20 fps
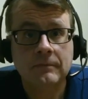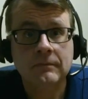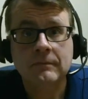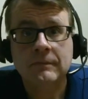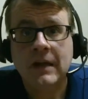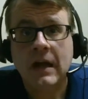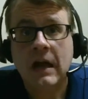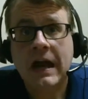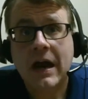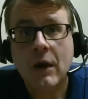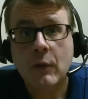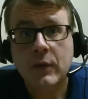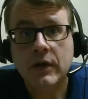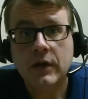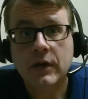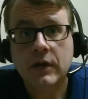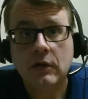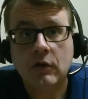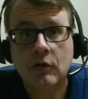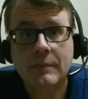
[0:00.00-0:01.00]
Now, how are we
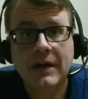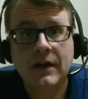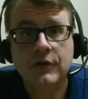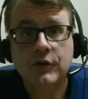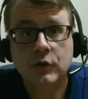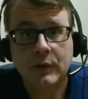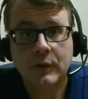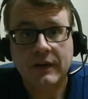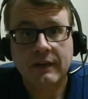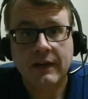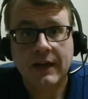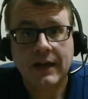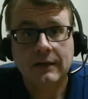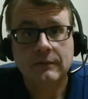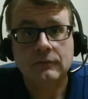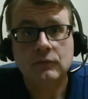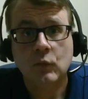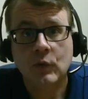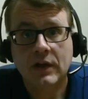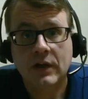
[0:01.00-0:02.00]
going to go about doing that?
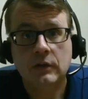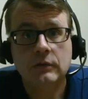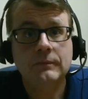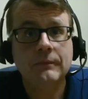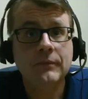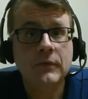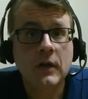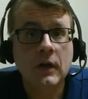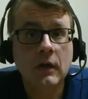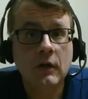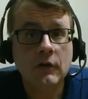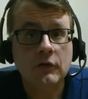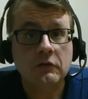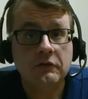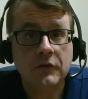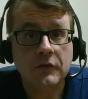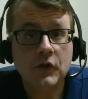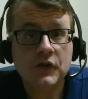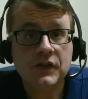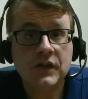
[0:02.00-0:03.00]
Well, so
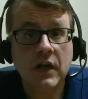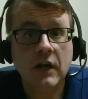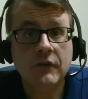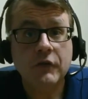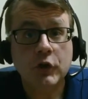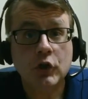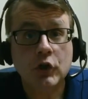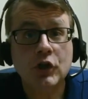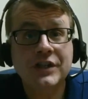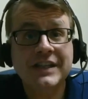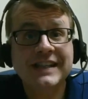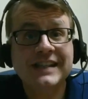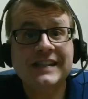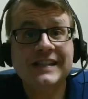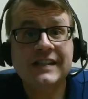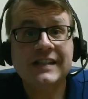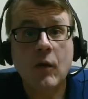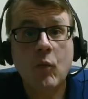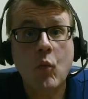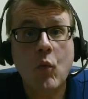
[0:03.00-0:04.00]
first off, you're going to need
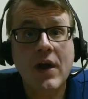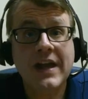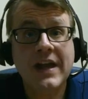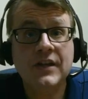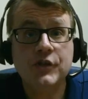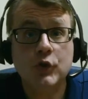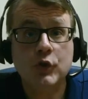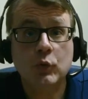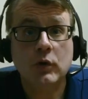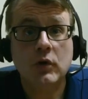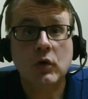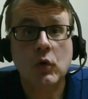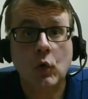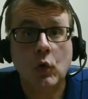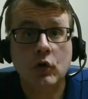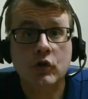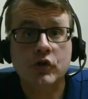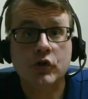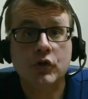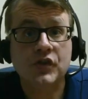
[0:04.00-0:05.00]
some way to
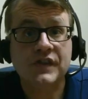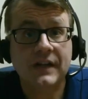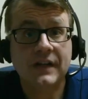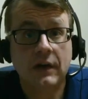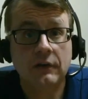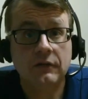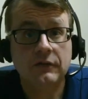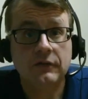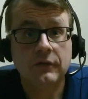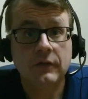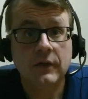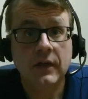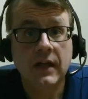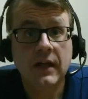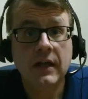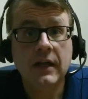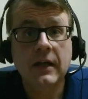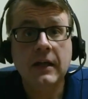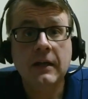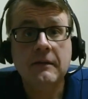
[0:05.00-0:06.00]
record yourself.
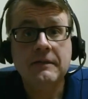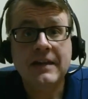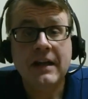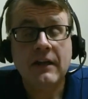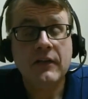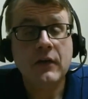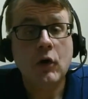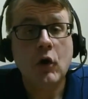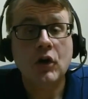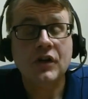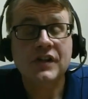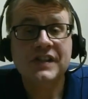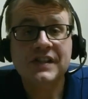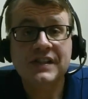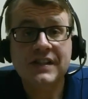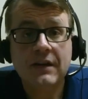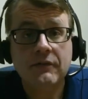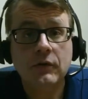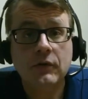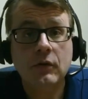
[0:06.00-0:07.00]
Now, there are
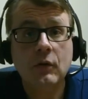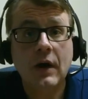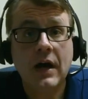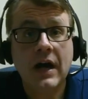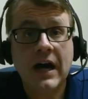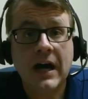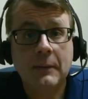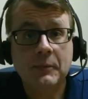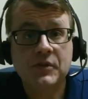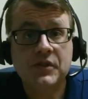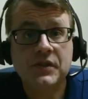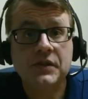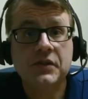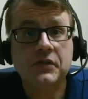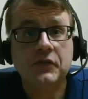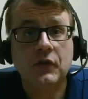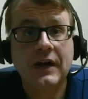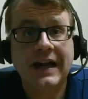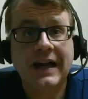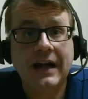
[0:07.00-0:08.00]
several options
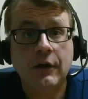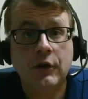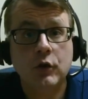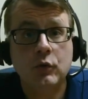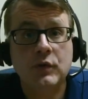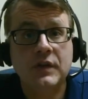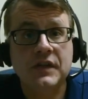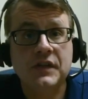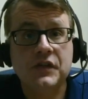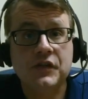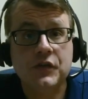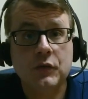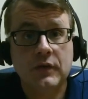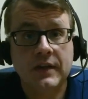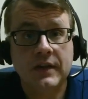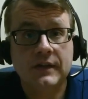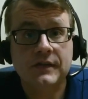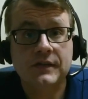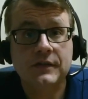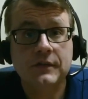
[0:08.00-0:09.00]
for how you can do
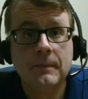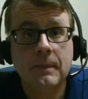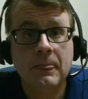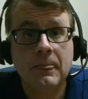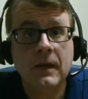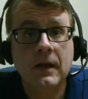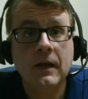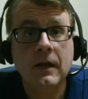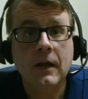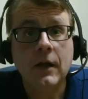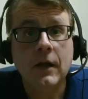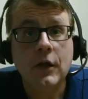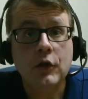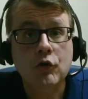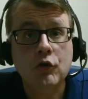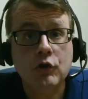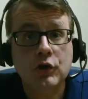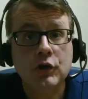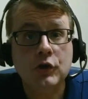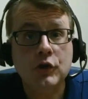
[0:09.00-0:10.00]
this.
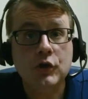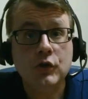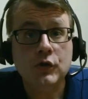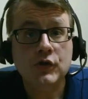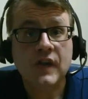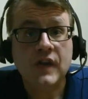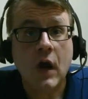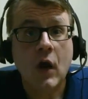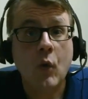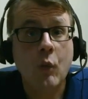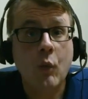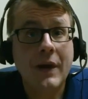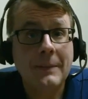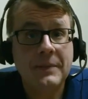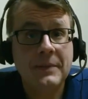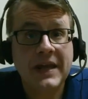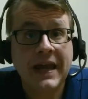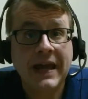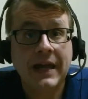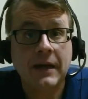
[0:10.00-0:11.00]
You could use a
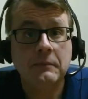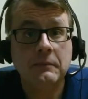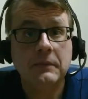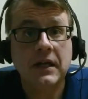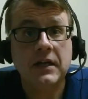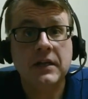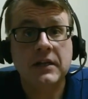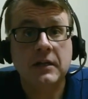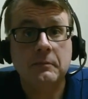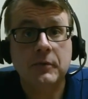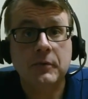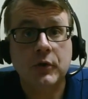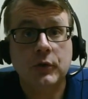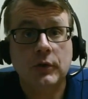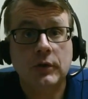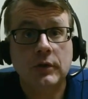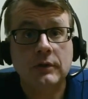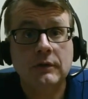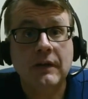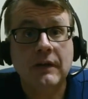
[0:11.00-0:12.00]
webcam in a
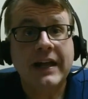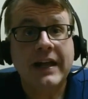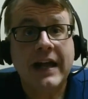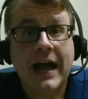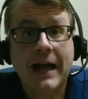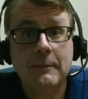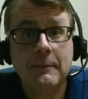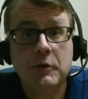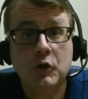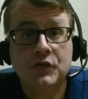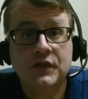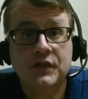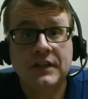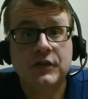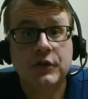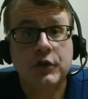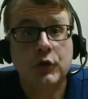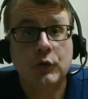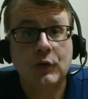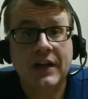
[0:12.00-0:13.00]
computer like I'm using
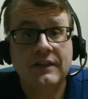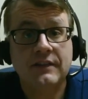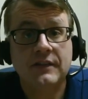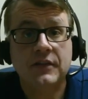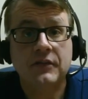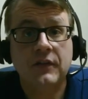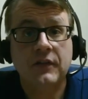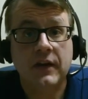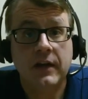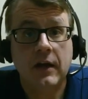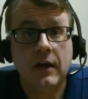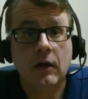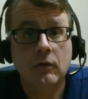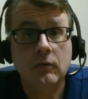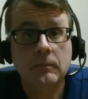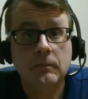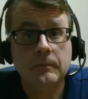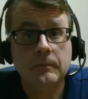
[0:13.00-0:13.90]
to create this video.